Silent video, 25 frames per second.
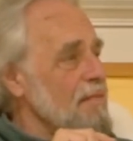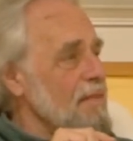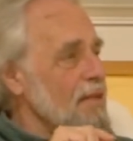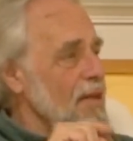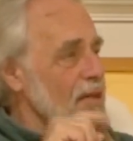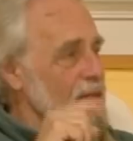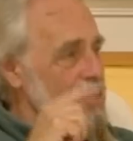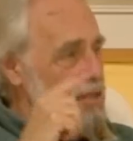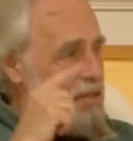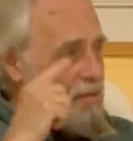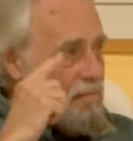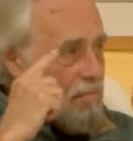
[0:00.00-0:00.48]

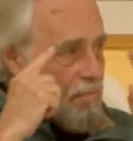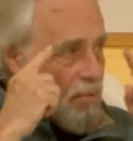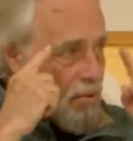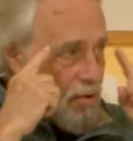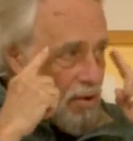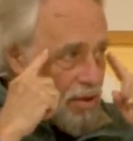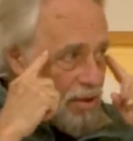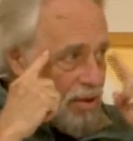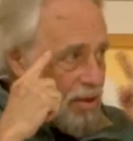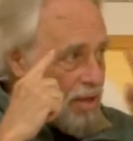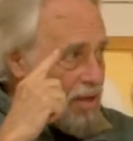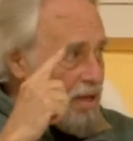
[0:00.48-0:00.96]
It's
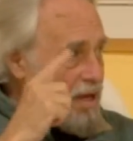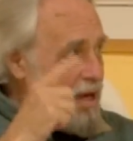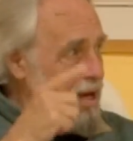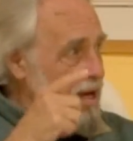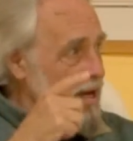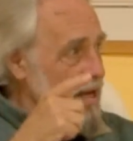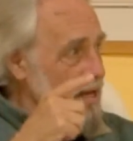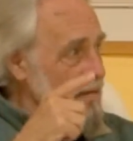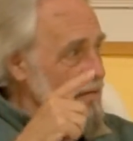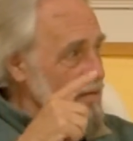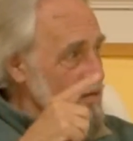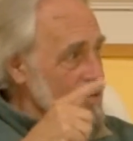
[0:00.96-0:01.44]
important that
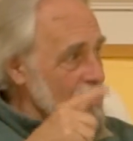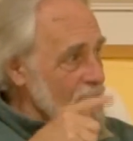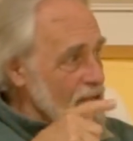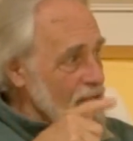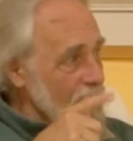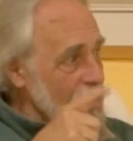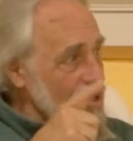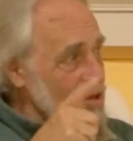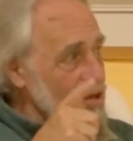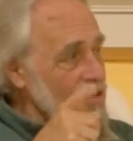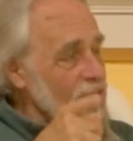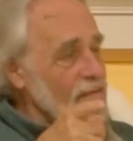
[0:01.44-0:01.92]
I
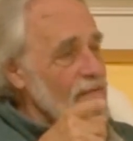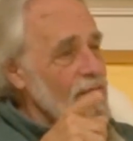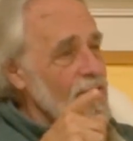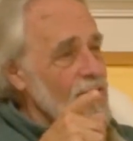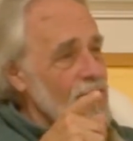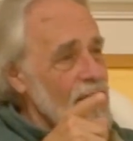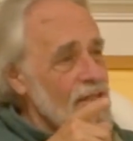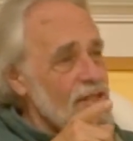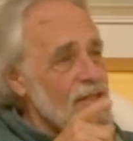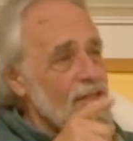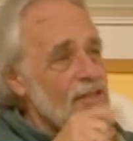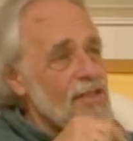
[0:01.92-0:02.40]
see your
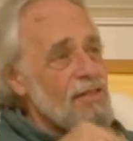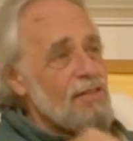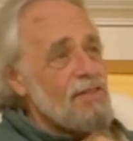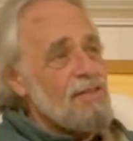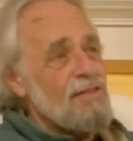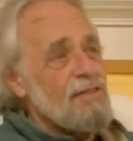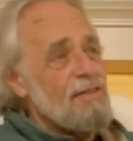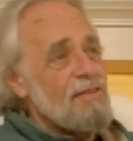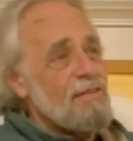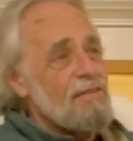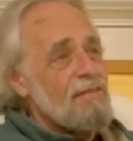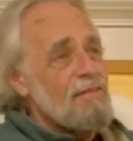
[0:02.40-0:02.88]

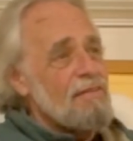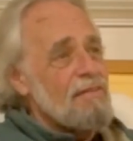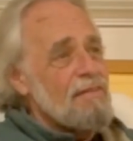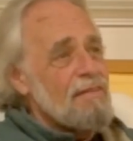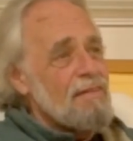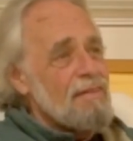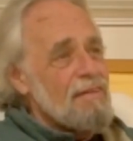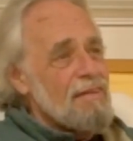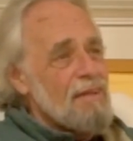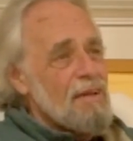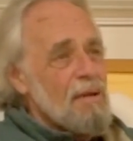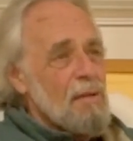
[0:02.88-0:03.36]
faces,
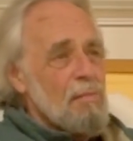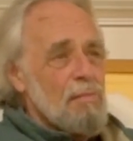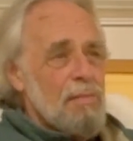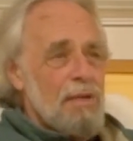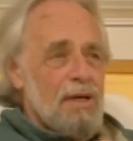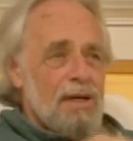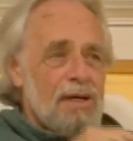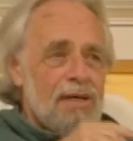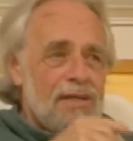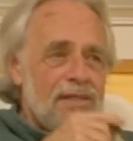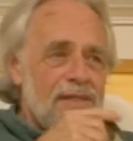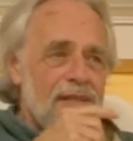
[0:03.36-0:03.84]

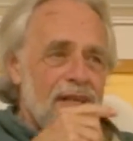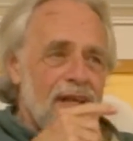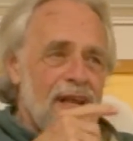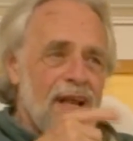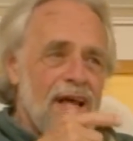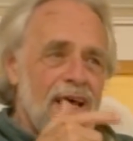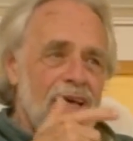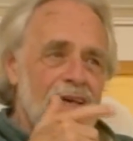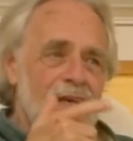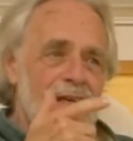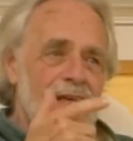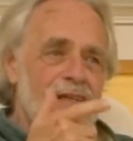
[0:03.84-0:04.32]
because then
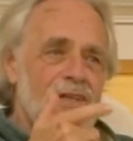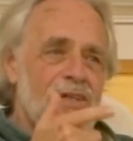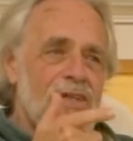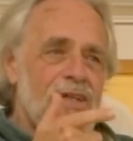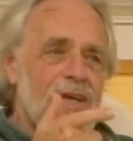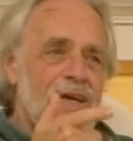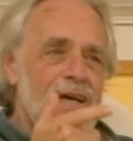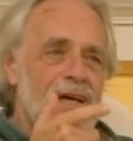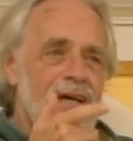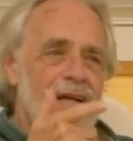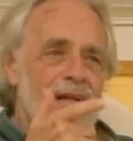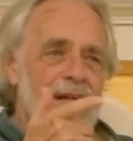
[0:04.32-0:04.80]
I can
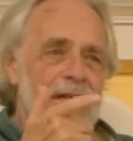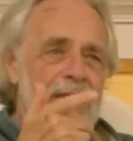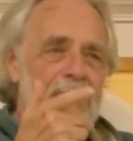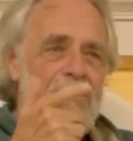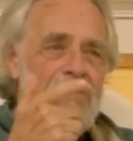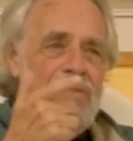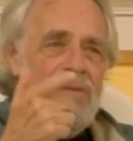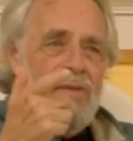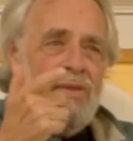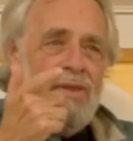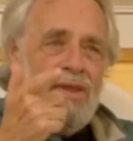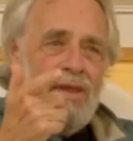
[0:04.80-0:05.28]
tell
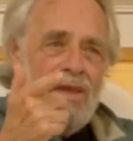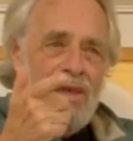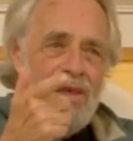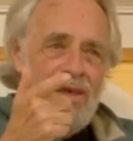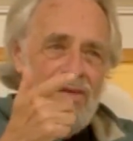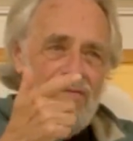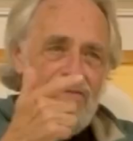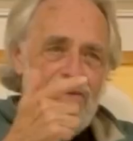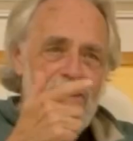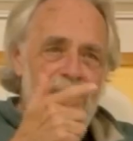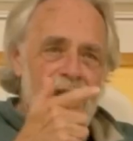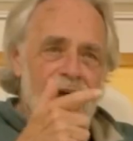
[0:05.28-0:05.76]

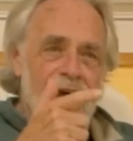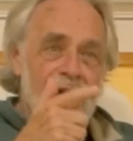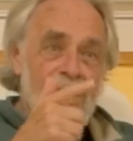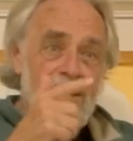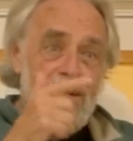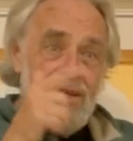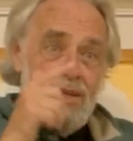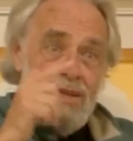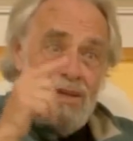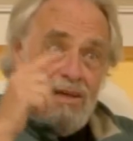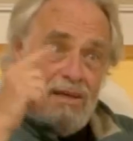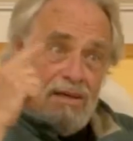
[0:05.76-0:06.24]
if an
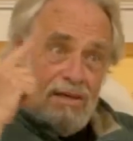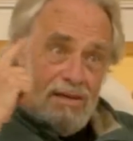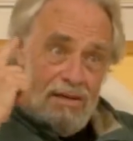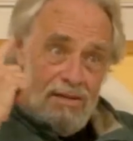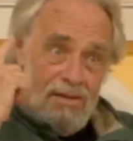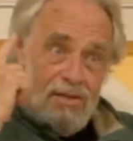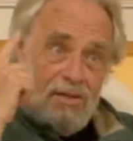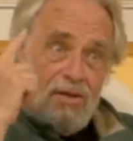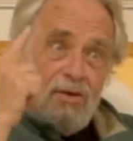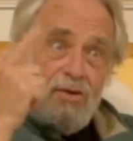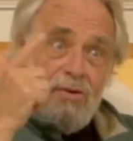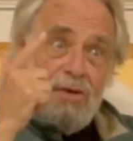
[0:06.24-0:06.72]
idea
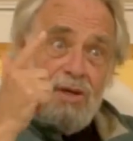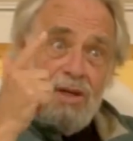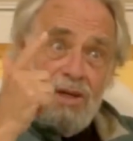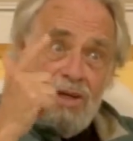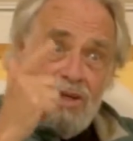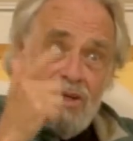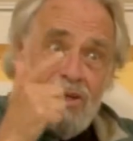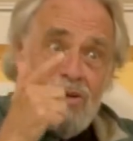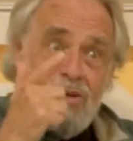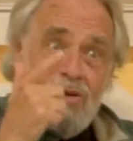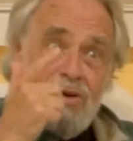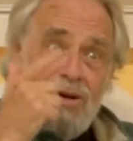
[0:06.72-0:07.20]
is going
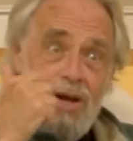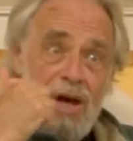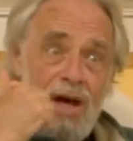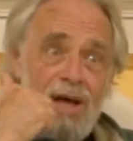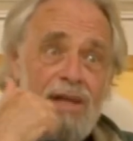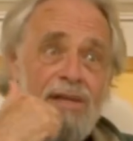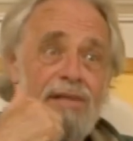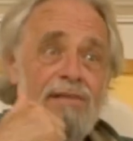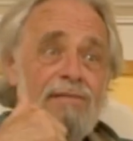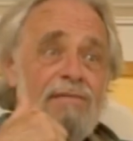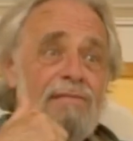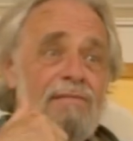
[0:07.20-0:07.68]
in or
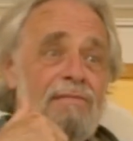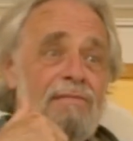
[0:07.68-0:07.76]
not.